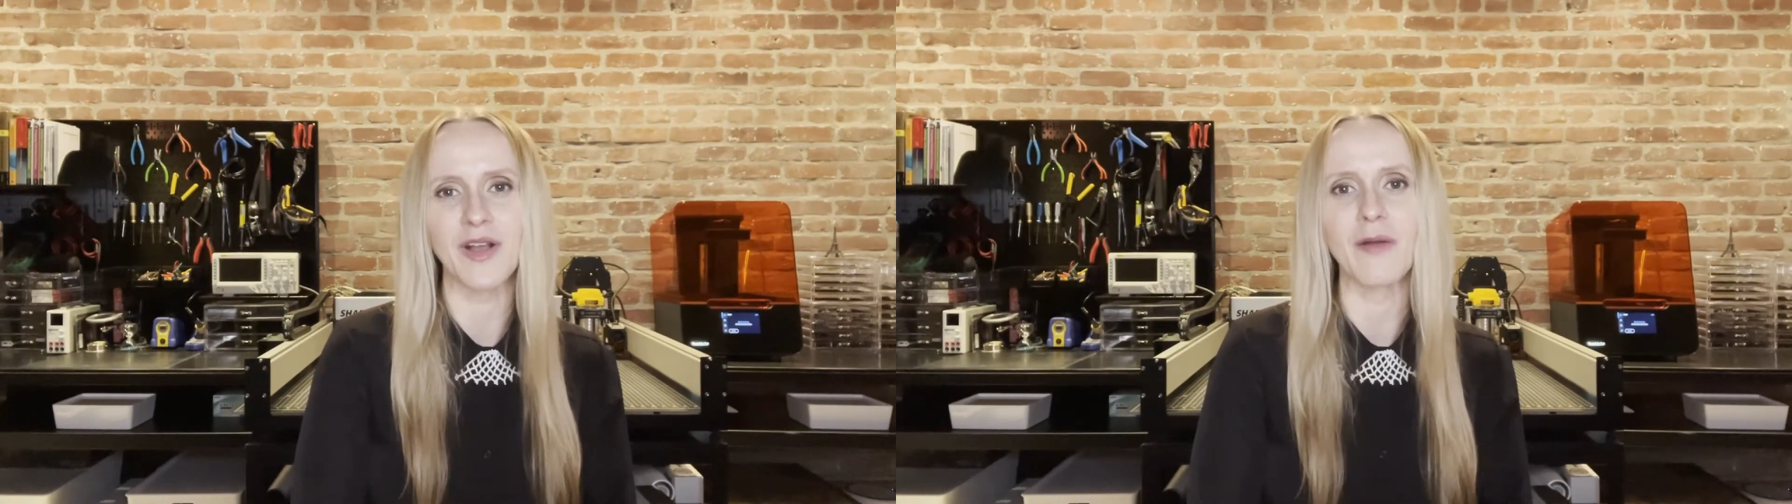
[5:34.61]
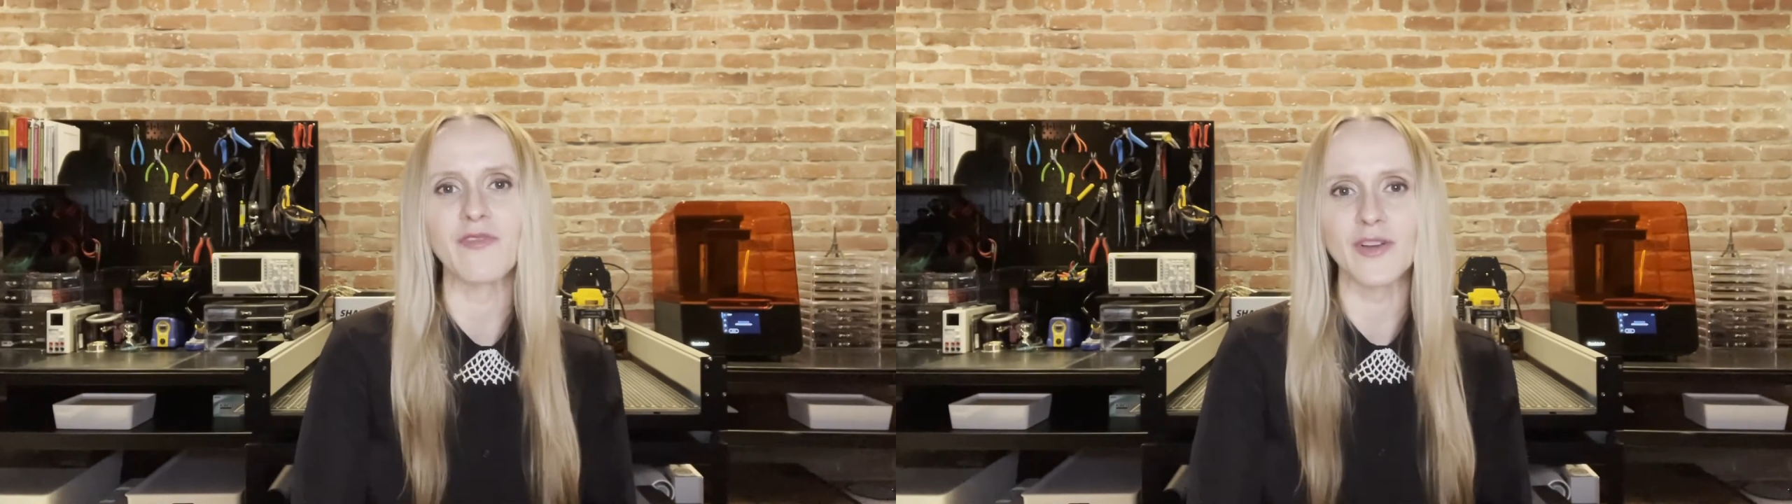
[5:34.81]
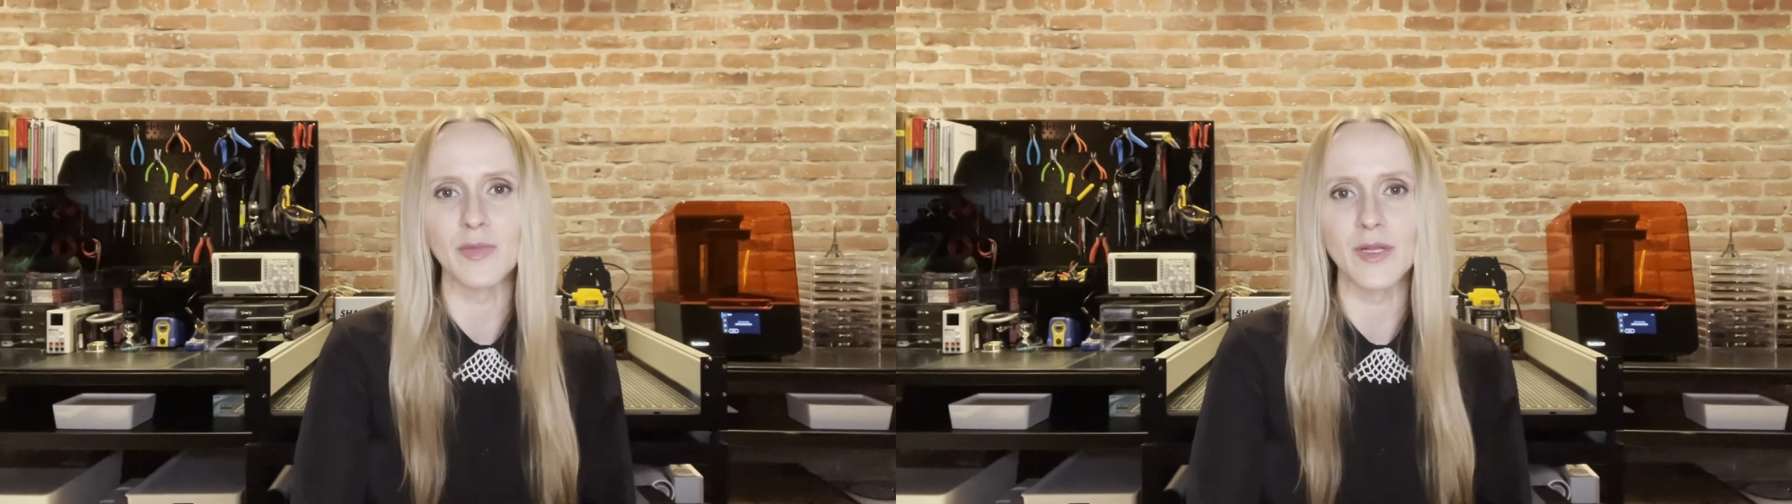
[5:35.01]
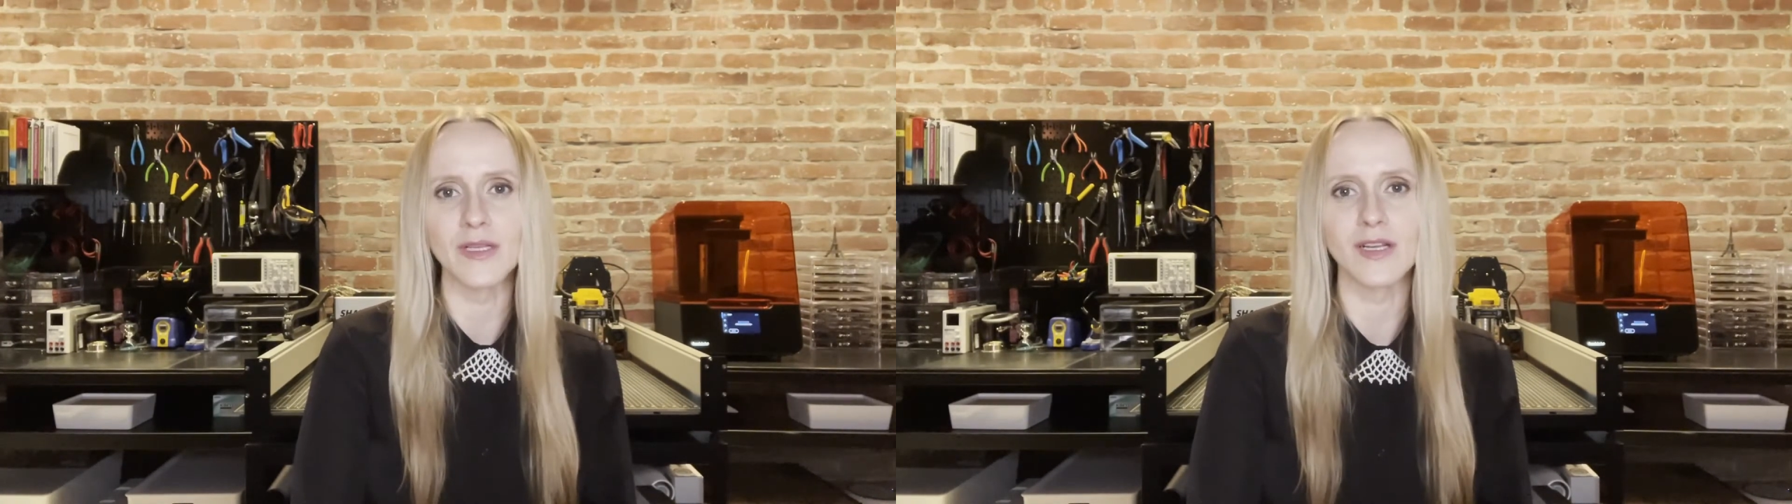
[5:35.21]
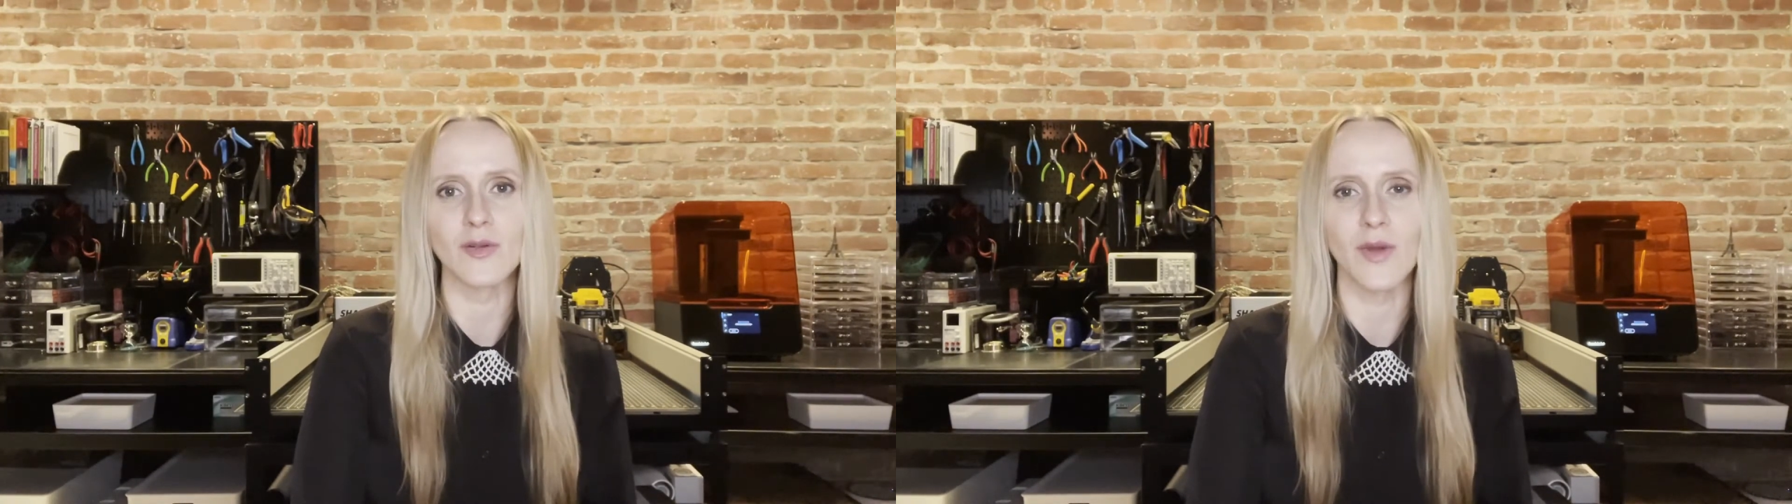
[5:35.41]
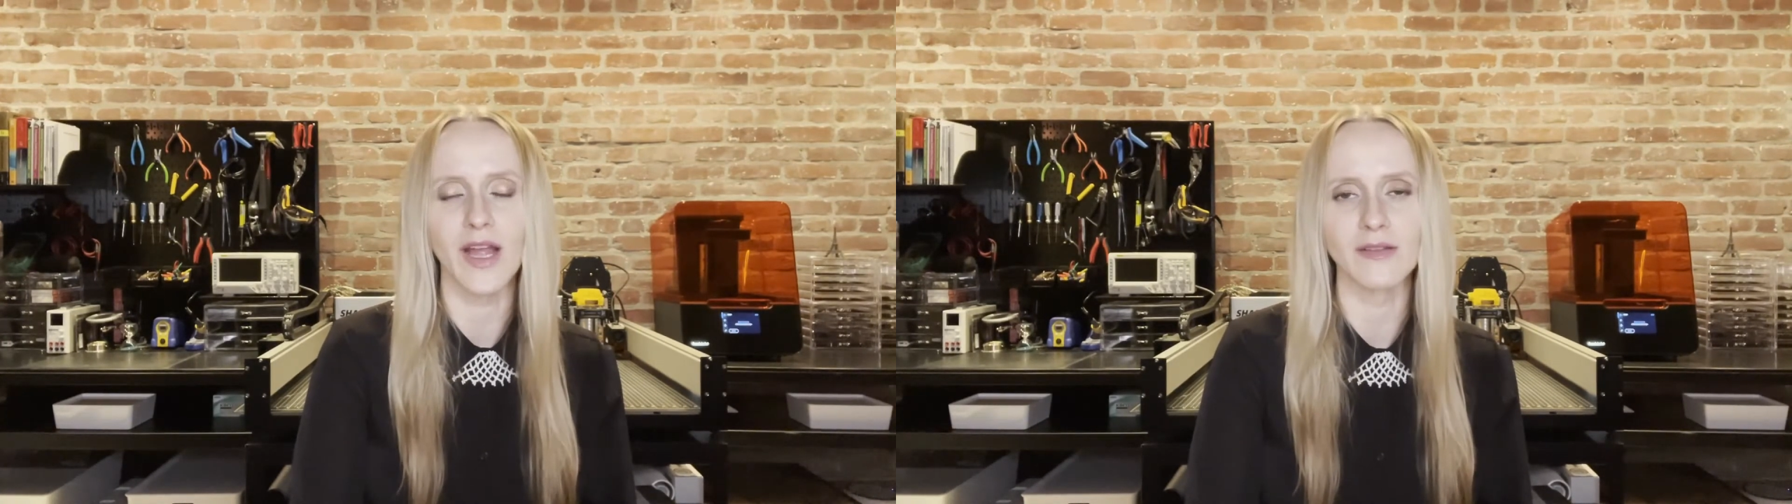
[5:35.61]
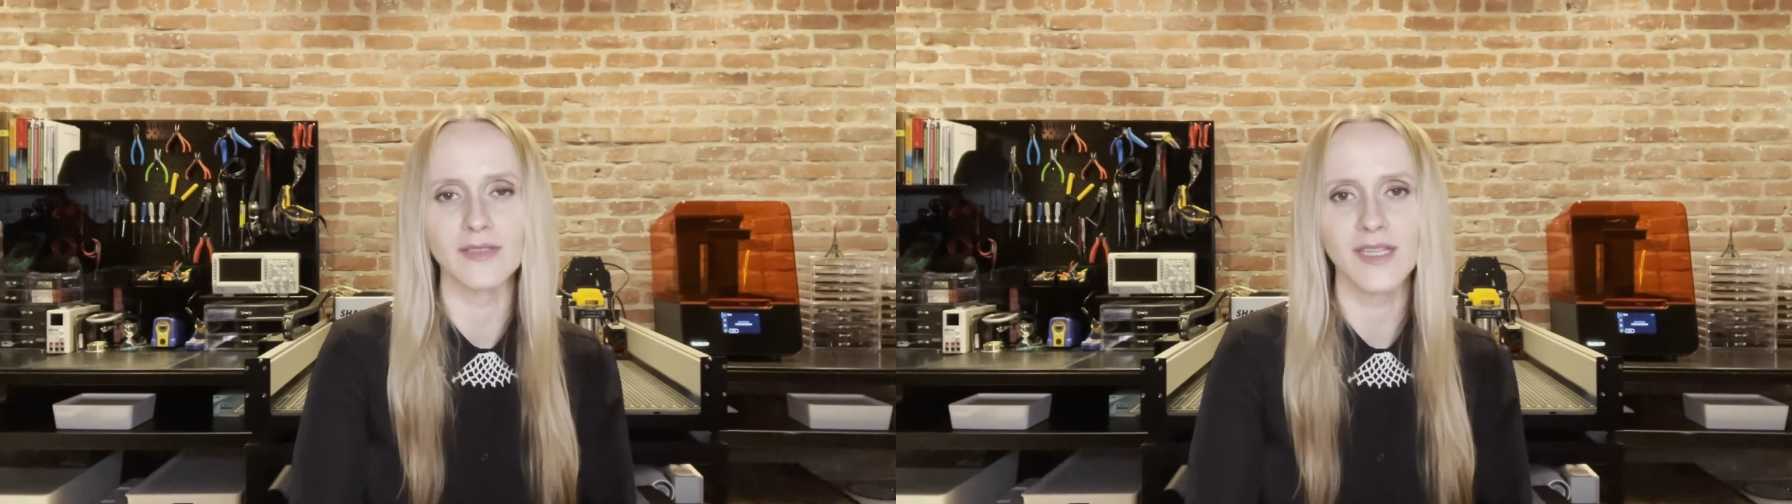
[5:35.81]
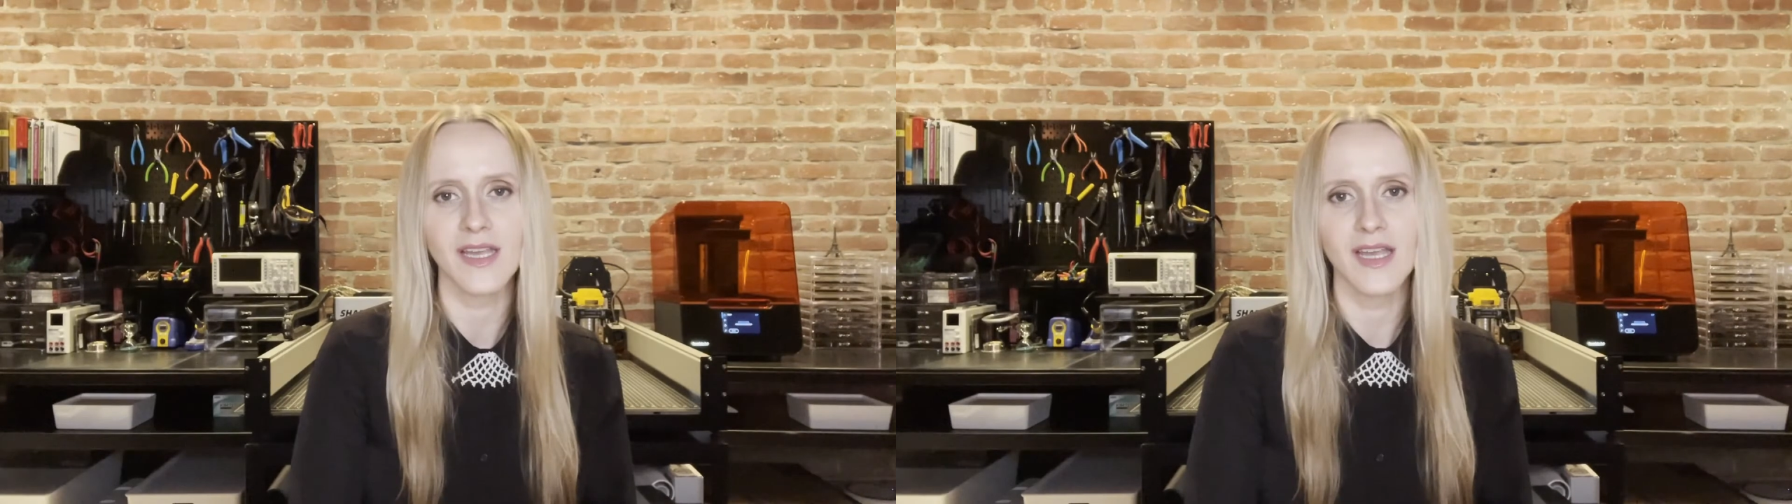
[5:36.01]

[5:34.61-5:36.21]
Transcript: comfortable around